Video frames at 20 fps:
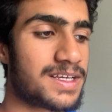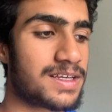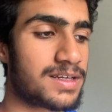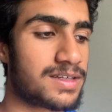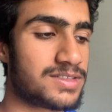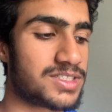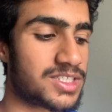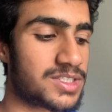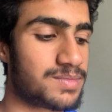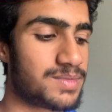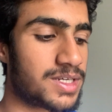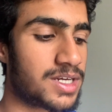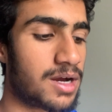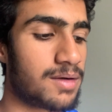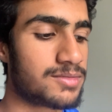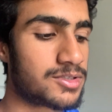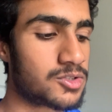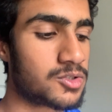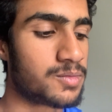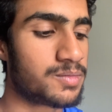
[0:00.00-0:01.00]
just become
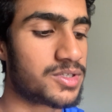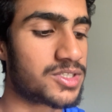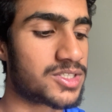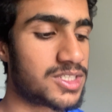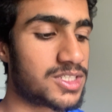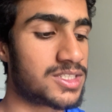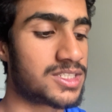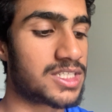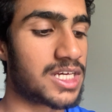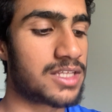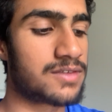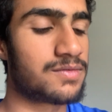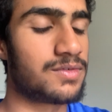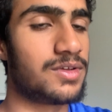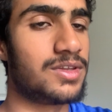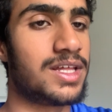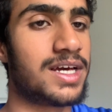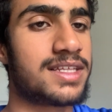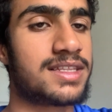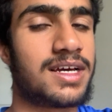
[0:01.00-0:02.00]
super successful,
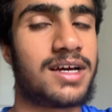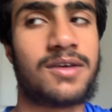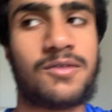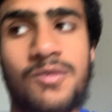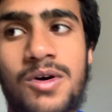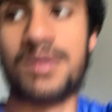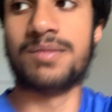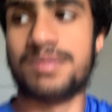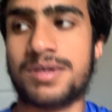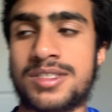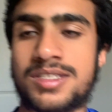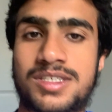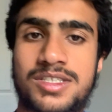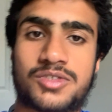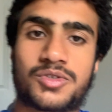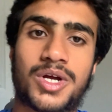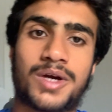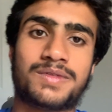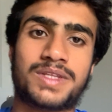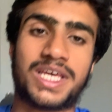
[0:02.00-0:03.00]
like that one business
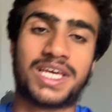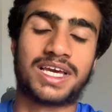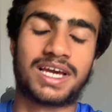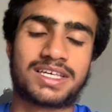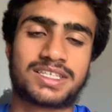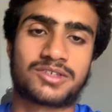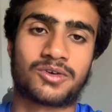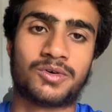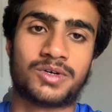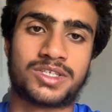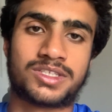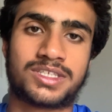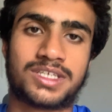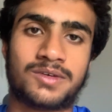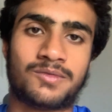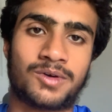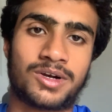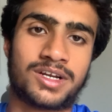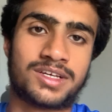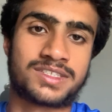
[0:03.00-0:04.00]
graph that you guys always see
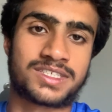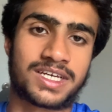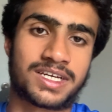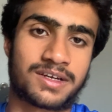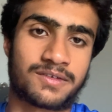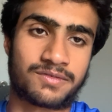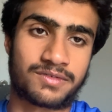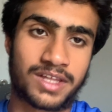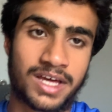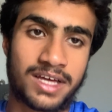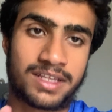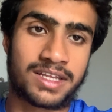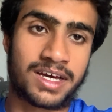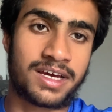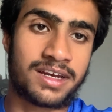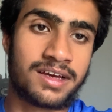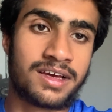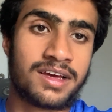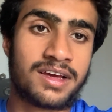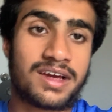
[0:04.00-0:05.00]
where it's like a flat
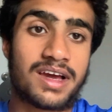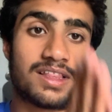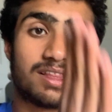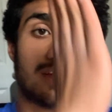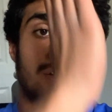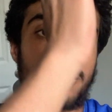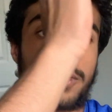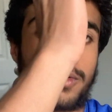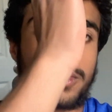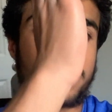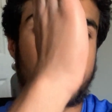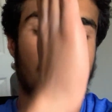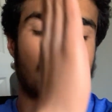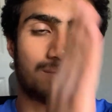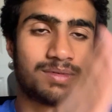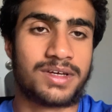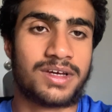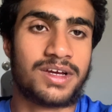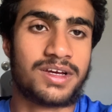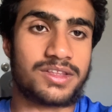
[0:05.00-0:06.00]
line and then it goes
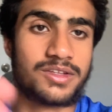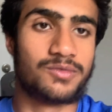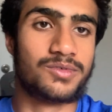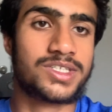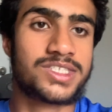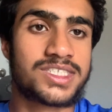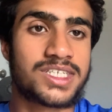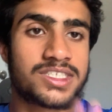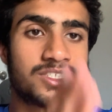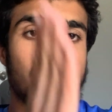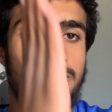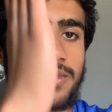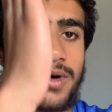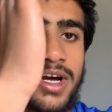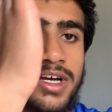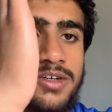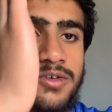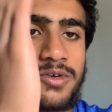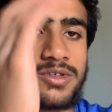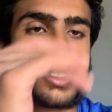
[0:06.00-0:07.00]
up, the reason as to why
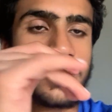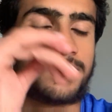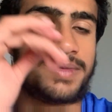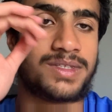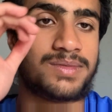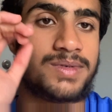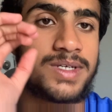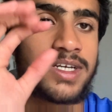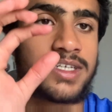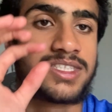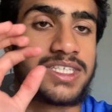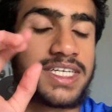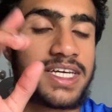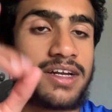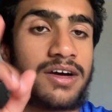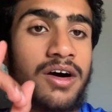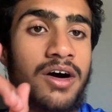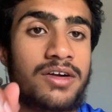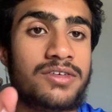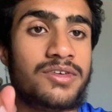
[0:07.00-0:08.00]
it goes up is because they get
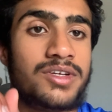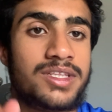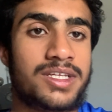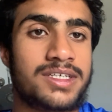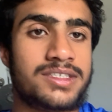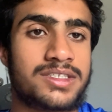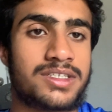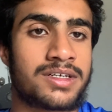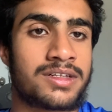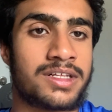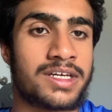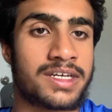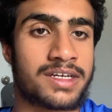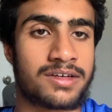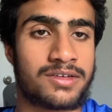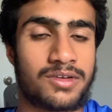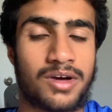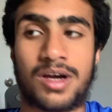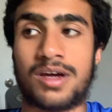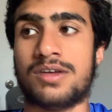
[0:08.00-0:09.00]
100 things to click,
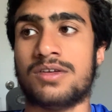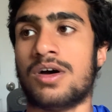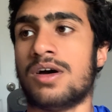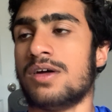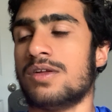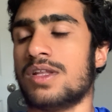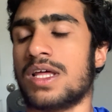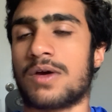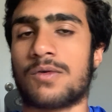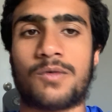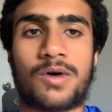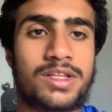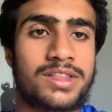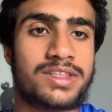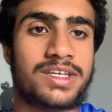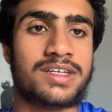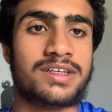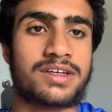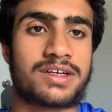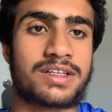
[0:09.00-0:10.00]
not like one
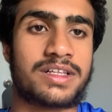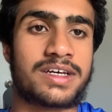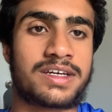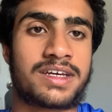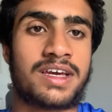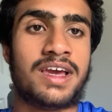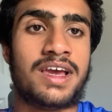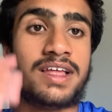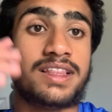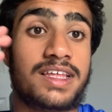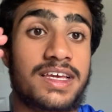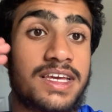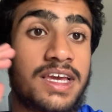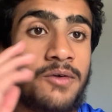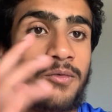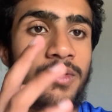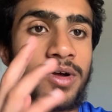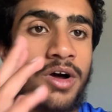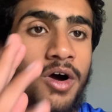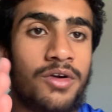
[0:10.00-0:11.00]
thing to click. They get
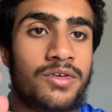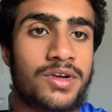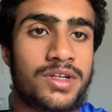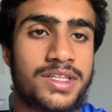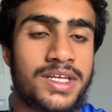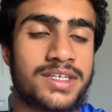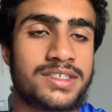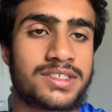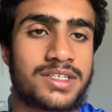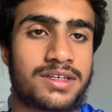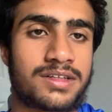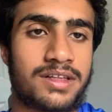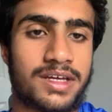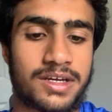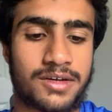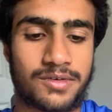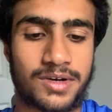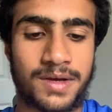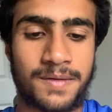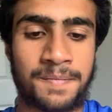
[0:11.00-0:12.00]
100 things to
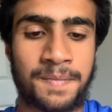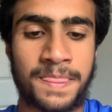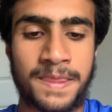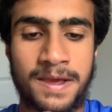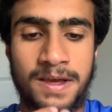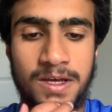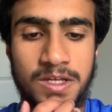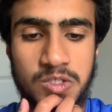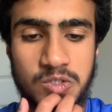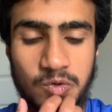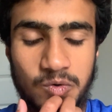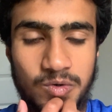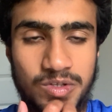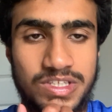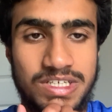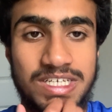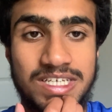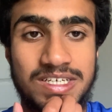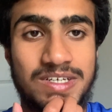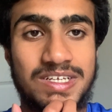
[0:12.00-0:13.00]
click, right? So with
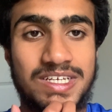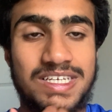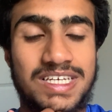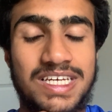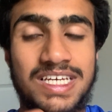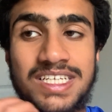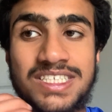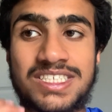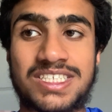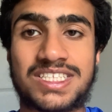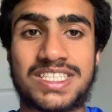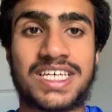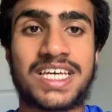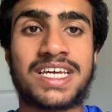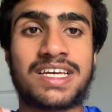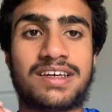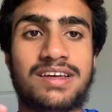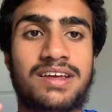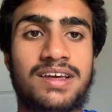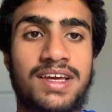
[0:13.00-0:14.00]
each
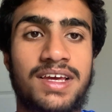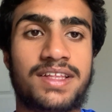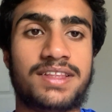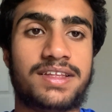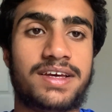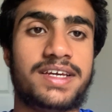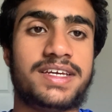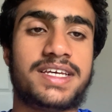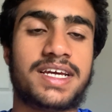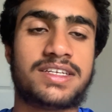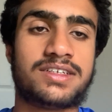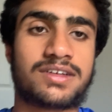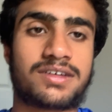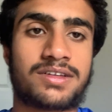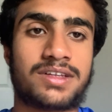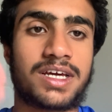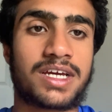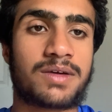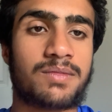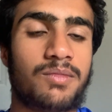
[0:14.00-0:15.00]
thing that you get to
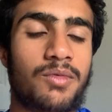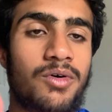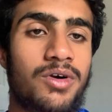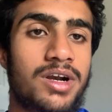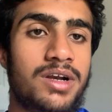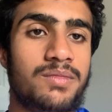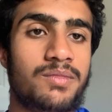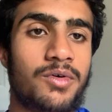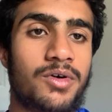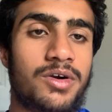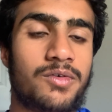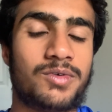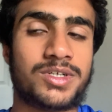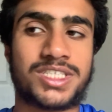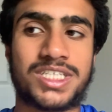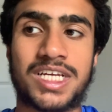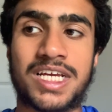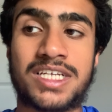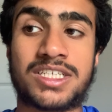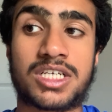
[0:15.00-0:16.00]
click more and more, which
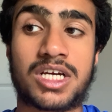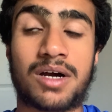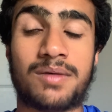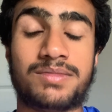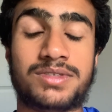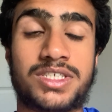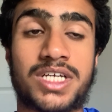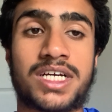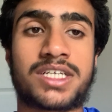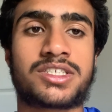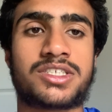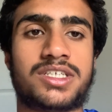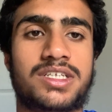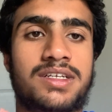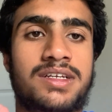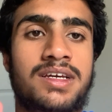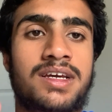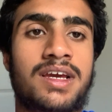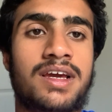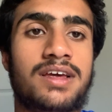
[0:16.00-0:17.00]
each
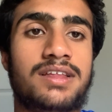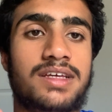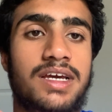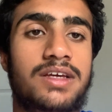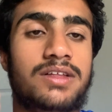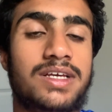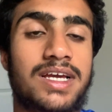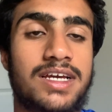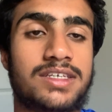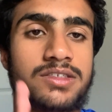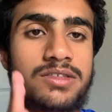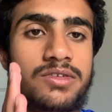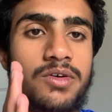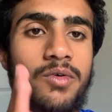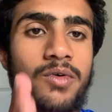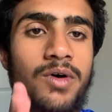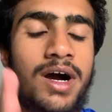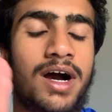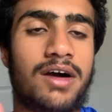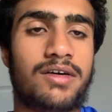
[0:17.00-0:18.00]
objection that you guys
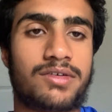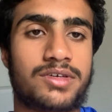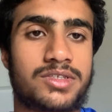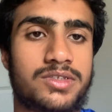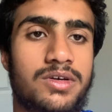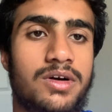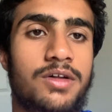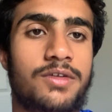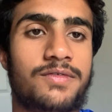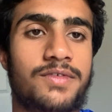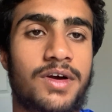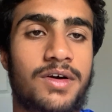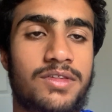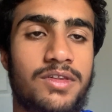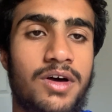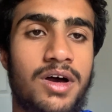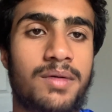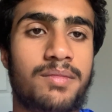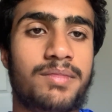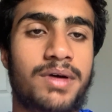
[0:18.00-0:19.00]
know how to solve a
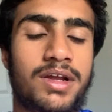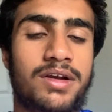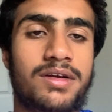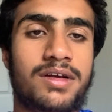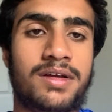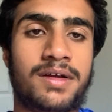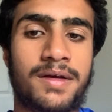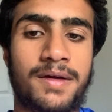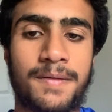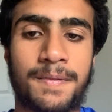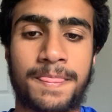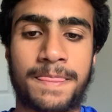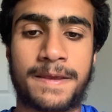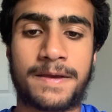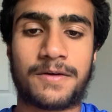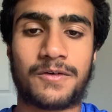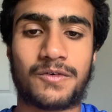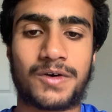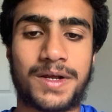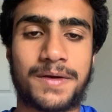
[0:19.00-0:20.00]
lot better,
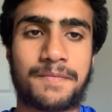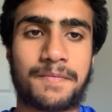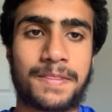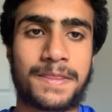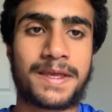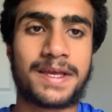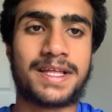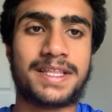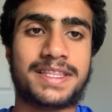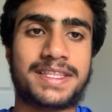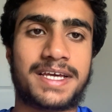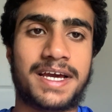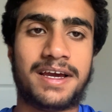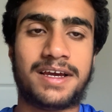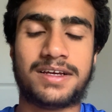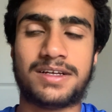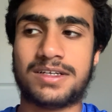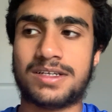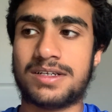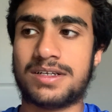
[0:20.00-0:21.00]
right,
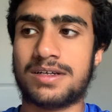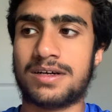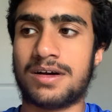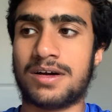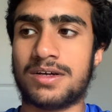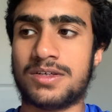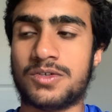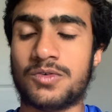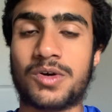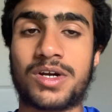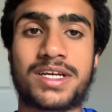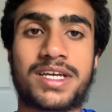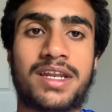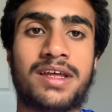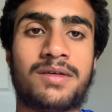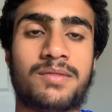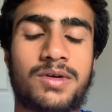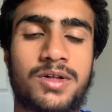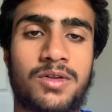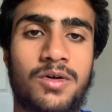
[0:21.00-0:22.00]
that you are
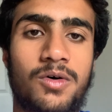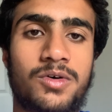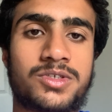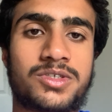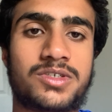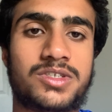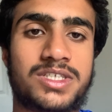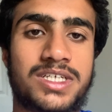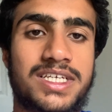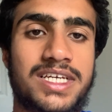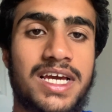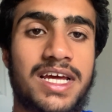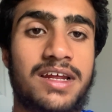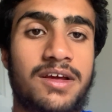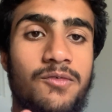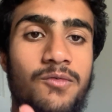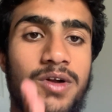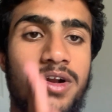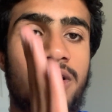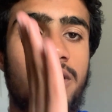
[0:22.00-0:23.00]
getting closer to
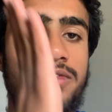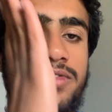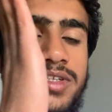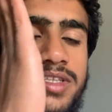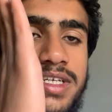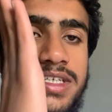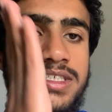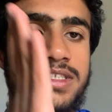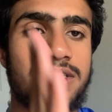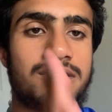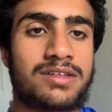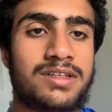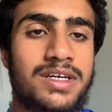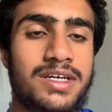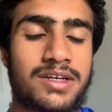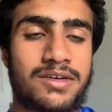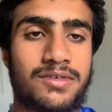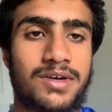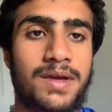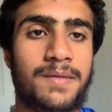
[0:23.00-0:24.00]
getting 100 things to click,
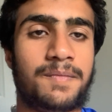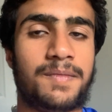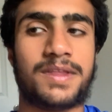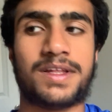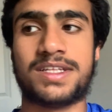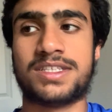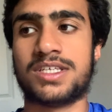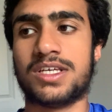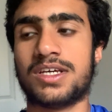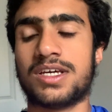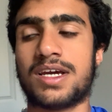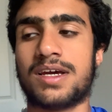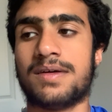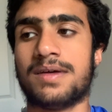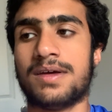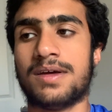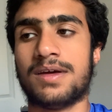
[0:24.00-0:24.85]
right? Let's say you get